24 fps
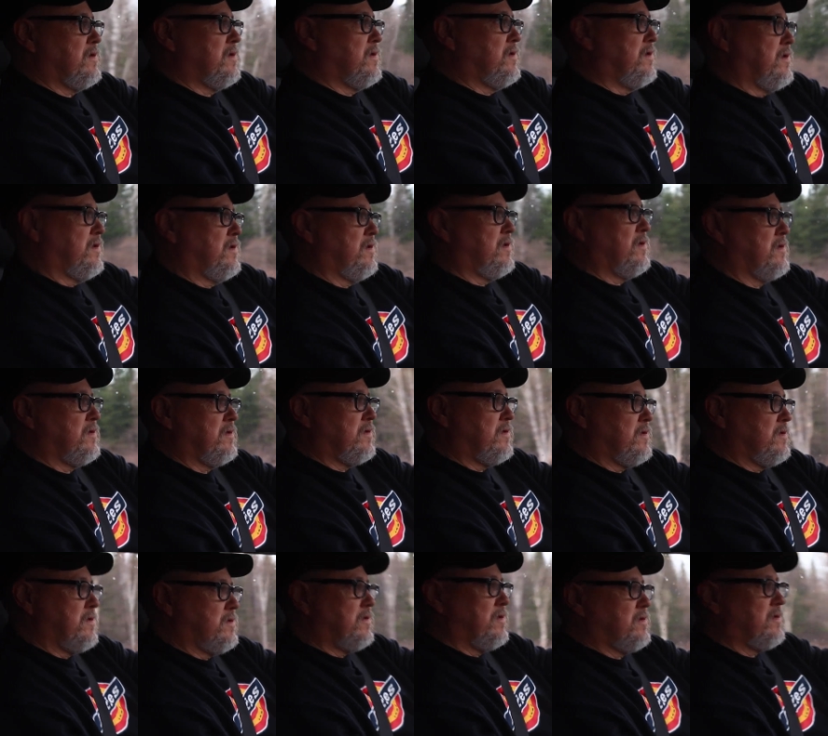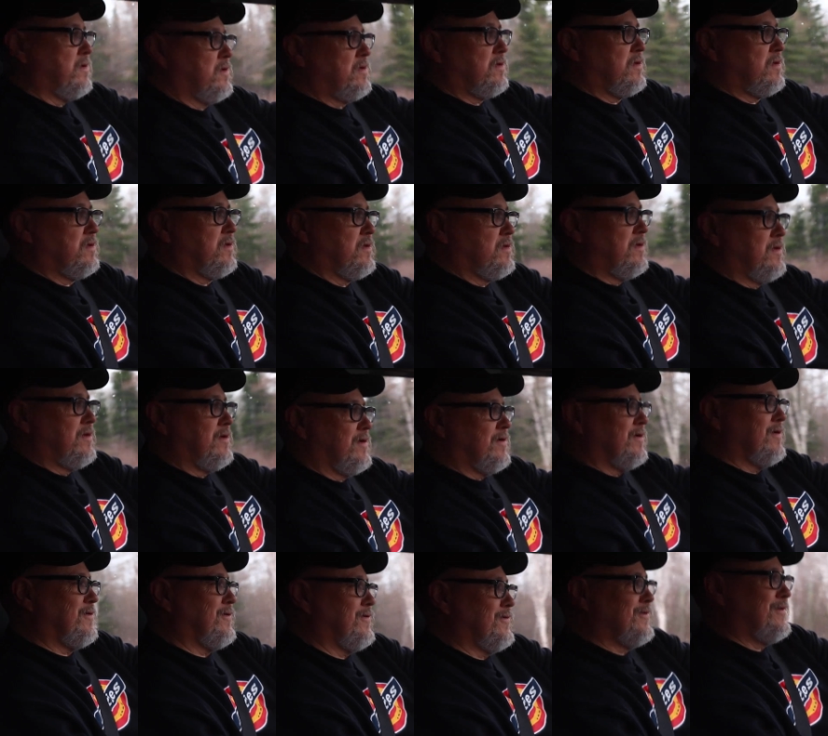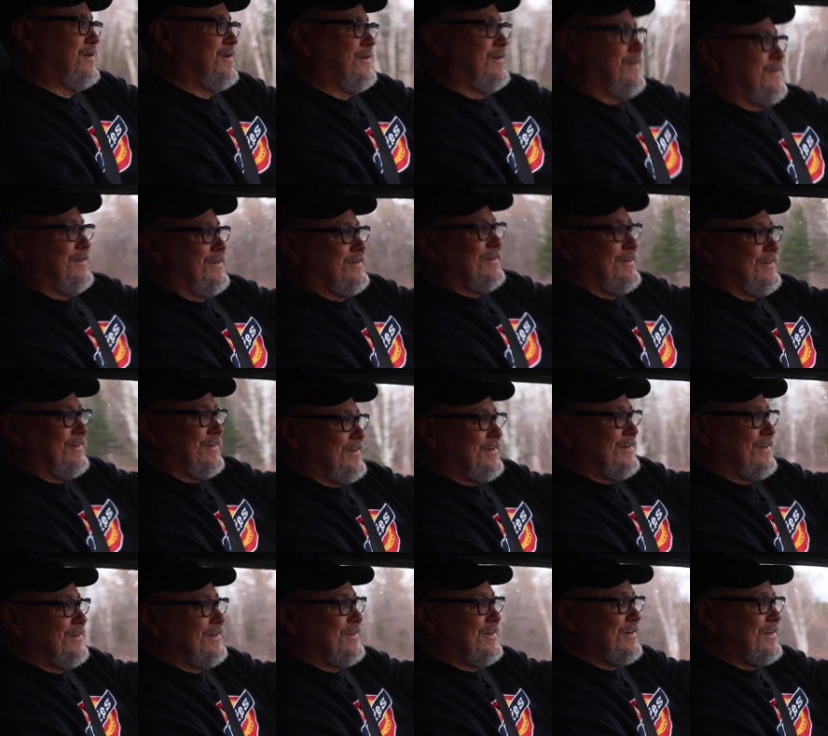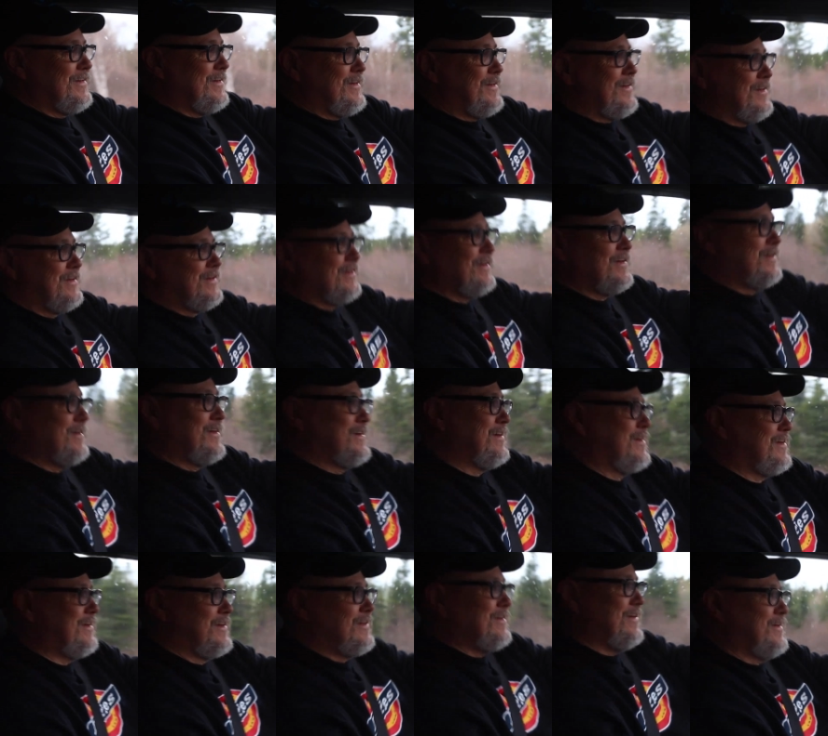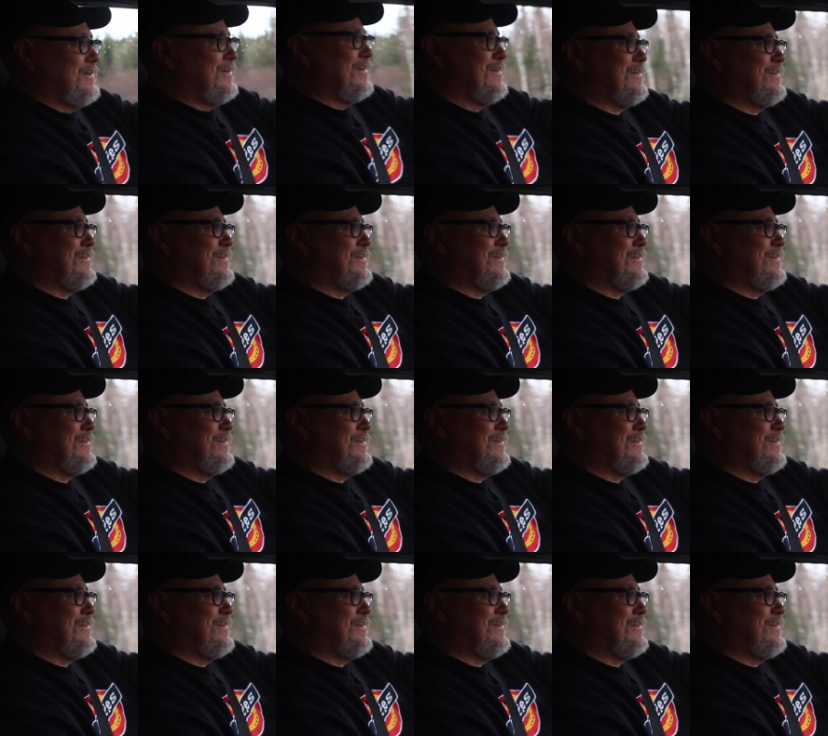Mine wasn't that cool. Oh. Mine was the Ford Focus, I think.